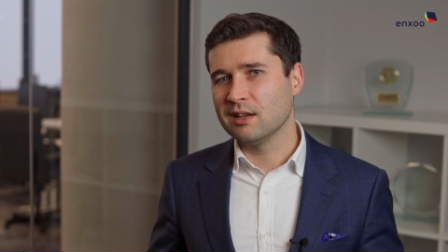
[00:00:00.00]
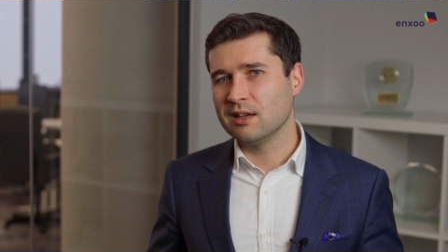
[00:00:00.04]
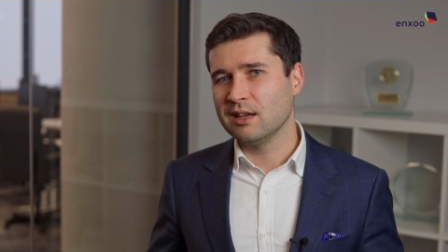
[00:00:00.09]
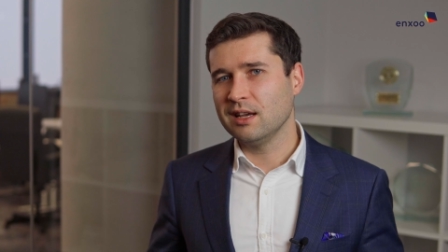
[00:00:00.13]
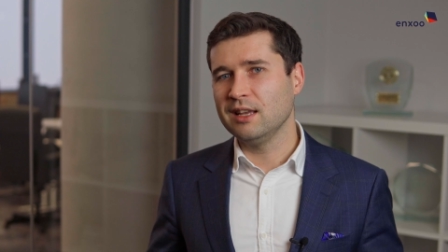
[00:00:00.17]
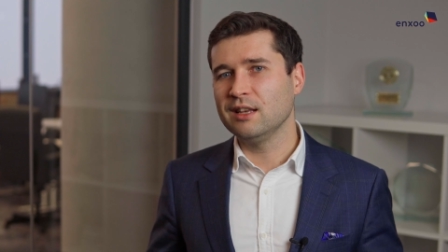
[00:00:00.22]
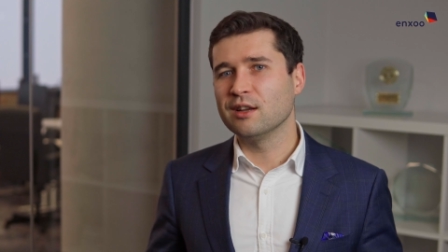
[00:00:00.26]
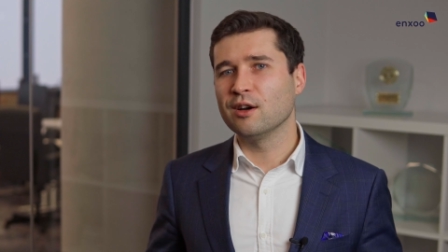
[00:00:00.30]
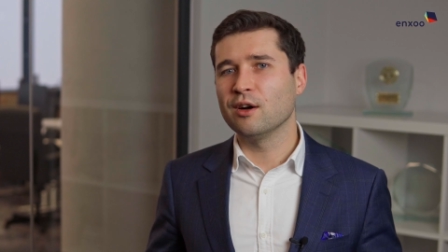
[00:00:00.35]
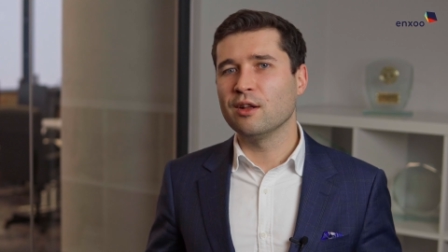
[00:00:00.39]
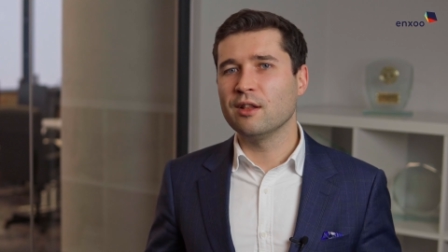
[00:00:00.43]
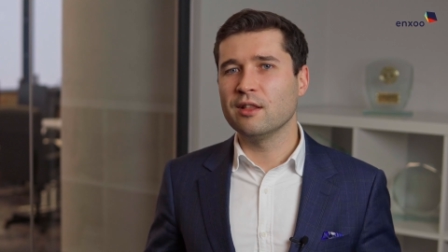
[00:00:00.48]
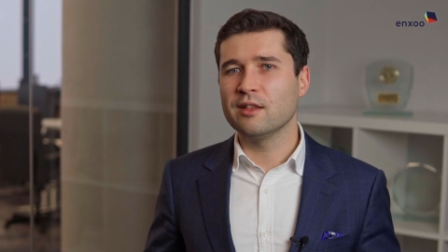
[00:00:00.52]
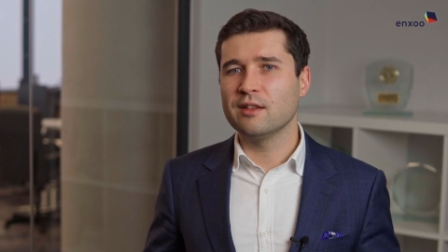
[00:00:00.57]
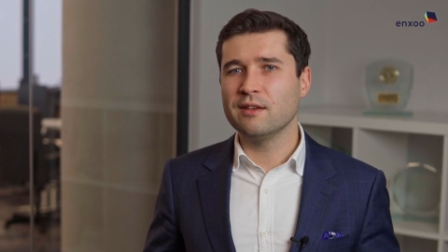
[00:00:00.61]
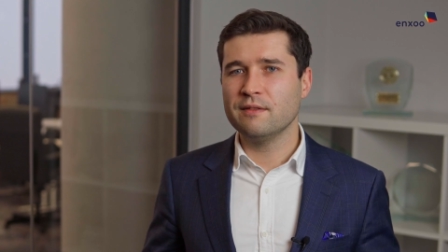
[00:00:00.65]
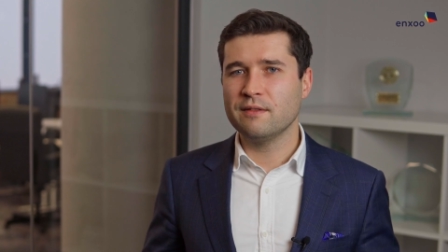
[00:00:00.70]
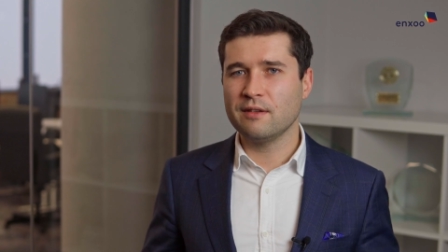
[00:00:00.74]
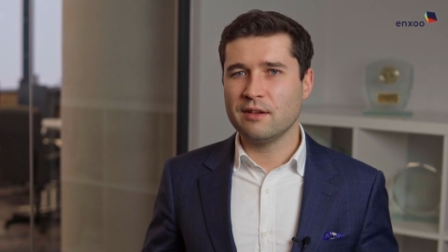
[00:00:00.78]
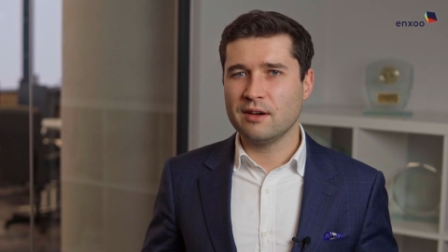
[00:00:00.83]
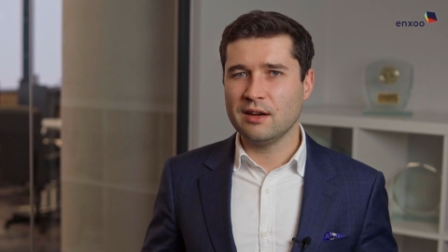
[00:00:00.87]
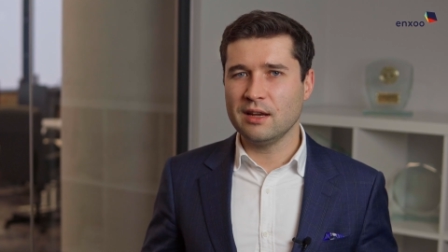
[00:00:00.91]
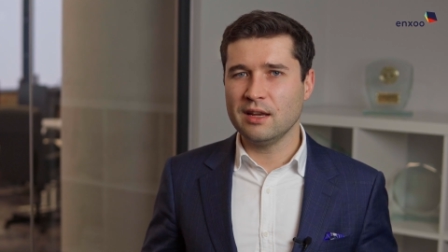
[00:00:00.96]
in all the
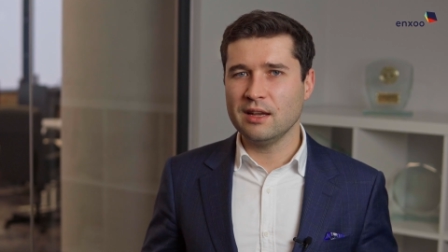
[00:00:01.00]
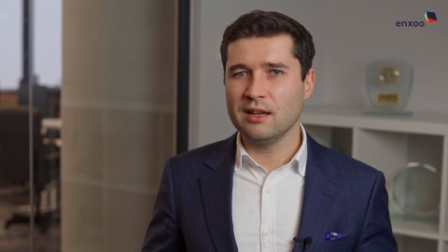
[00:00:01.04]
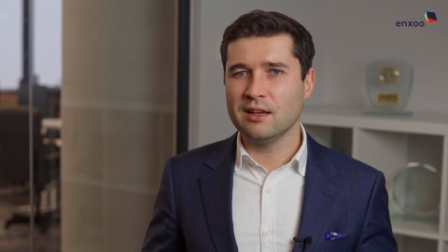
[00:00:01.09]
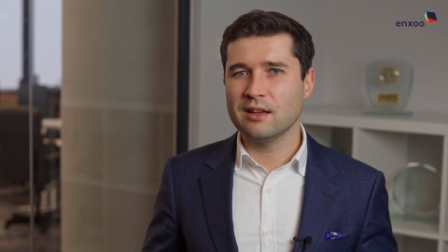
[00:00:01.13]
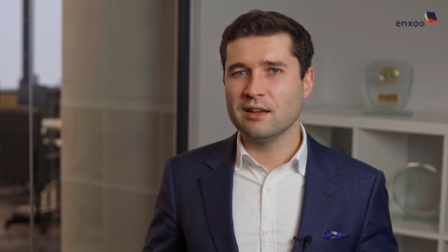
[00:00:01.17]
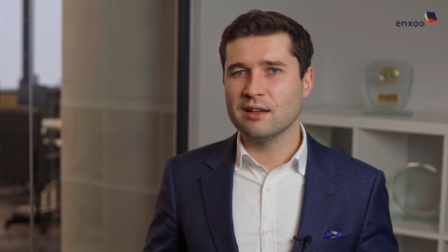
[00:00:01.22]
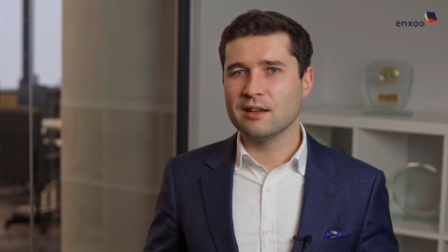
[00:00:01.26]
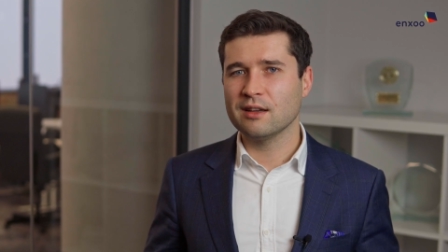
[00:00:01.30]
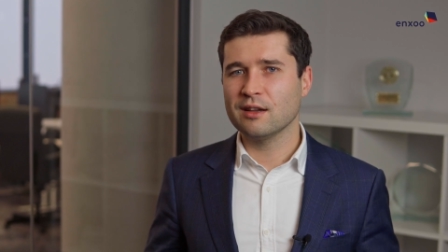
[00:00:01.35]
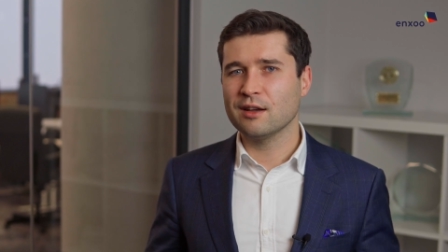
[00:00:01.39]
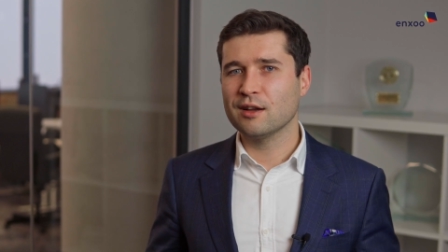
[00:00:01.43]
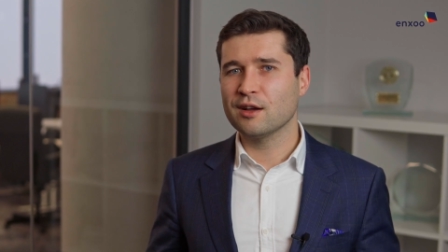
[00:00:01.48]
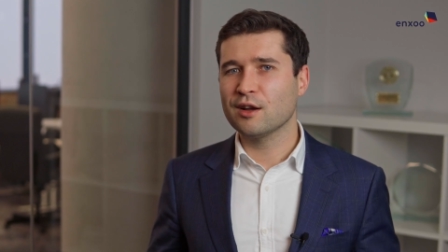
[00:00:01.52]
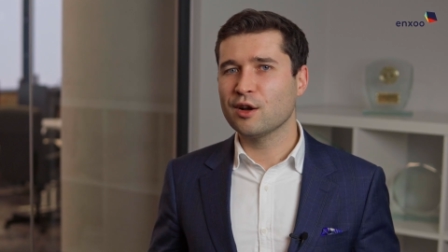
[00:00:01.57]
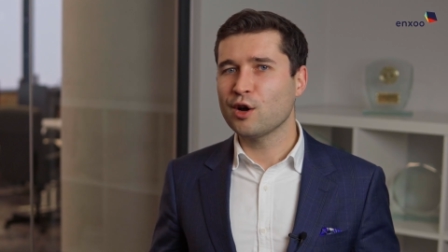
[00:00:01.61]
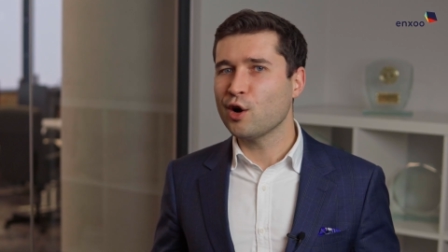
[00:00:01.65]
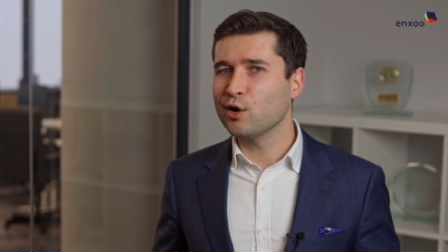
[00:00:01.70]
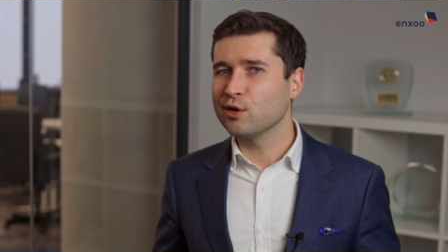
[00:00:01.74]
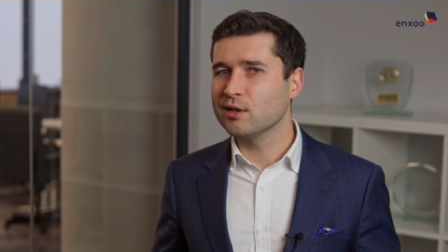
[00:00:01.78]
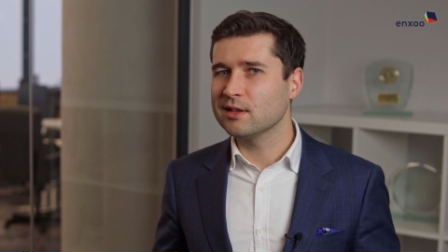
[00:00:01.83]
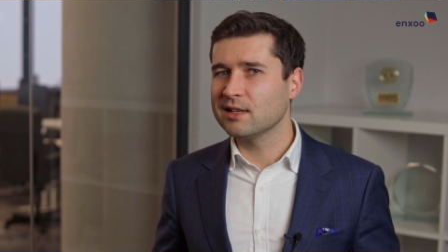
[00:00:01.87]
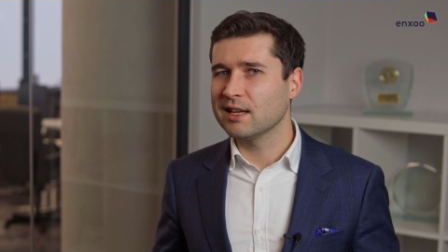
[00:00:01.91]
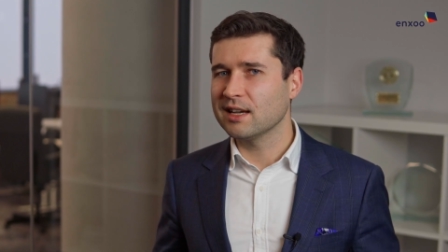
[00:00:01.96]
3
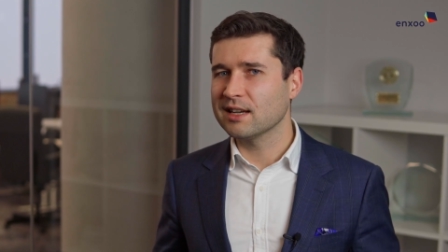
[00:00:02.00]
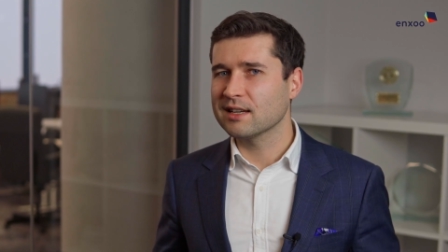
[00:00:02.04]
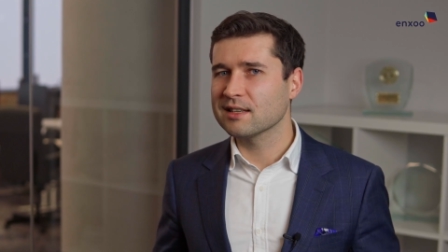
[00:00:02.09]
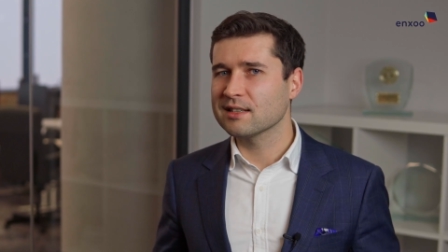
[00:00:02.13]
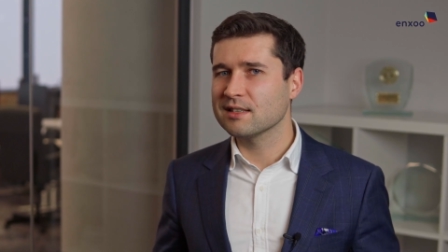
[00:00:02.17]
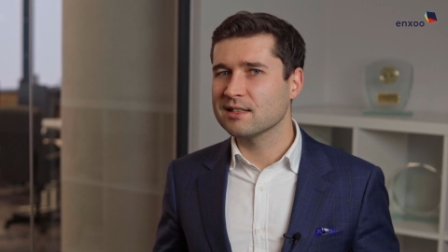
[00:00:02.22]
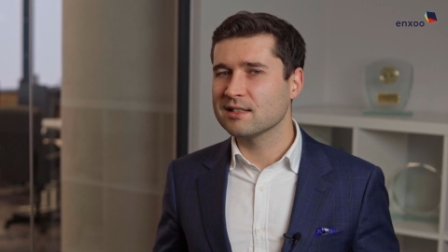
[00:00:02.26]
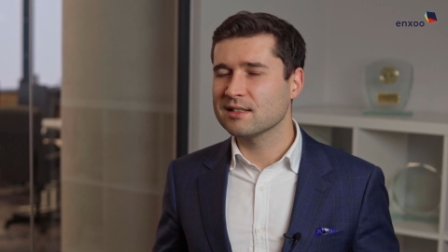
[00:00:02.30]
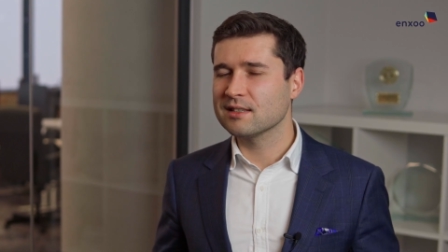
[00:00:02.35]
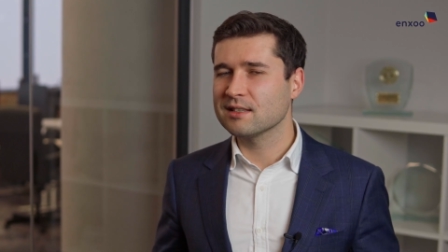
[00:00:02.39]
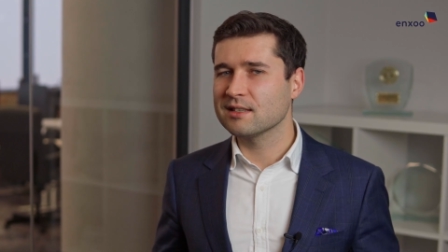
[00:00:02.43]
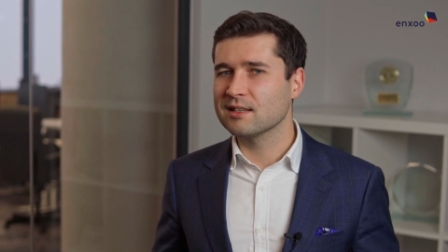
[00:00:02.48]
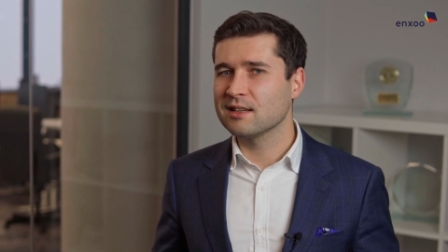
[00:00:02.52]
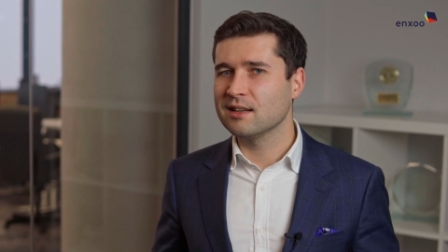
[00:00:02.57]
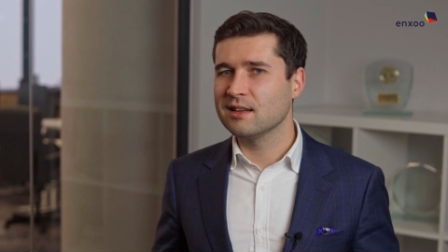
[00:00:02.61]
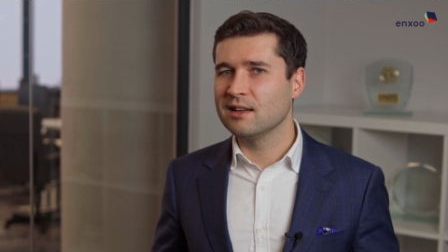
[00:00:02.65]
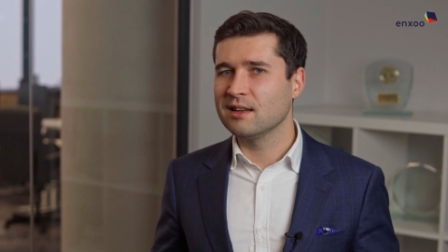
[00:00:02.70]
contexts.